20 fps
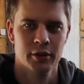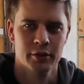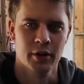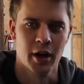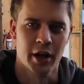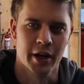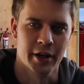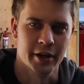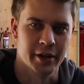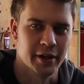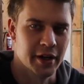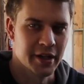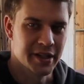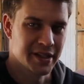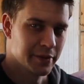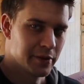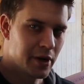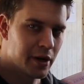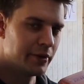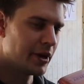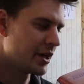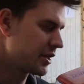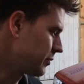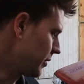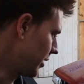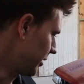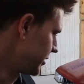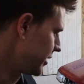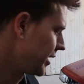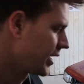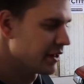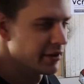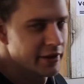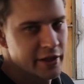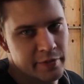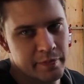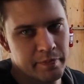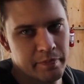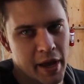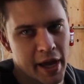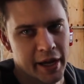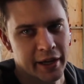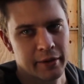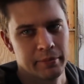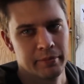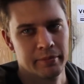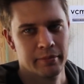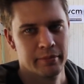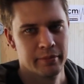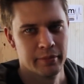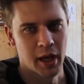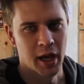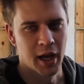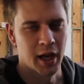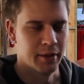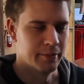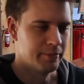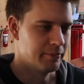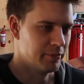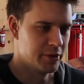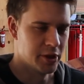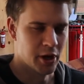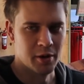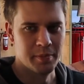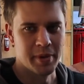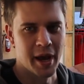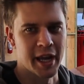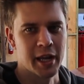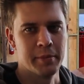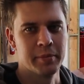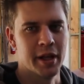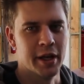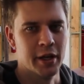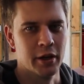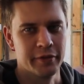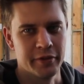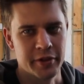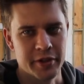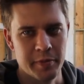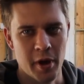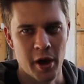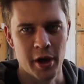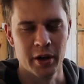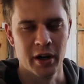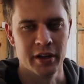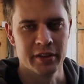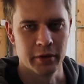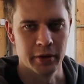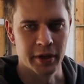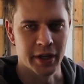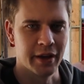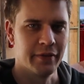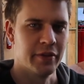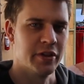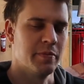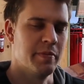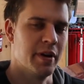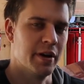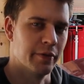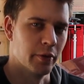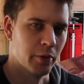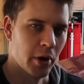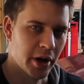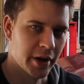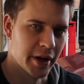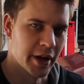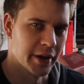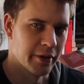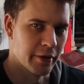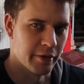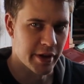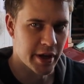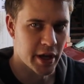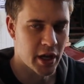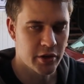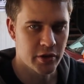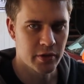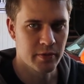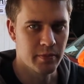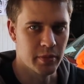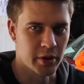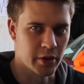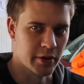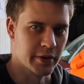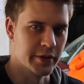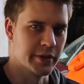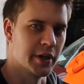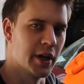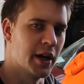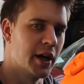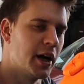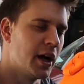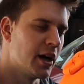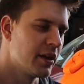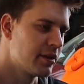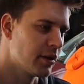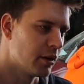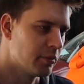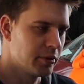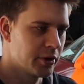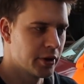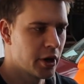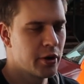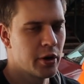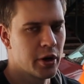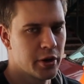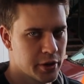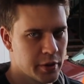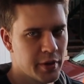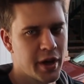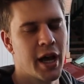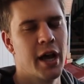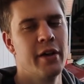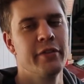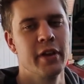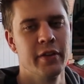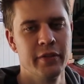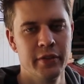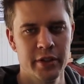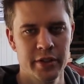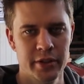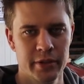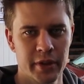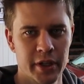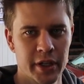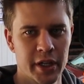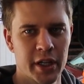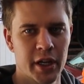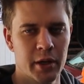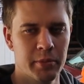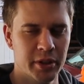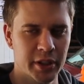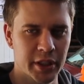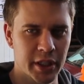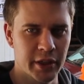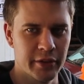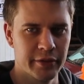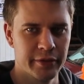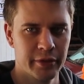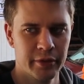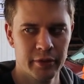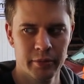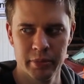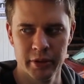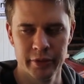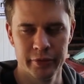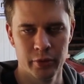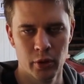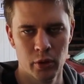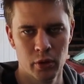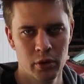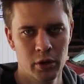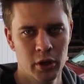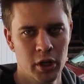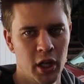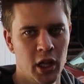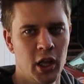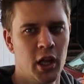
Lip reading: Righto guys, so while Rex works on getting this backing plate off this motor, I thought I'd give you a bit of a rundown on the engine because although I have given you a rundown, I believe, before,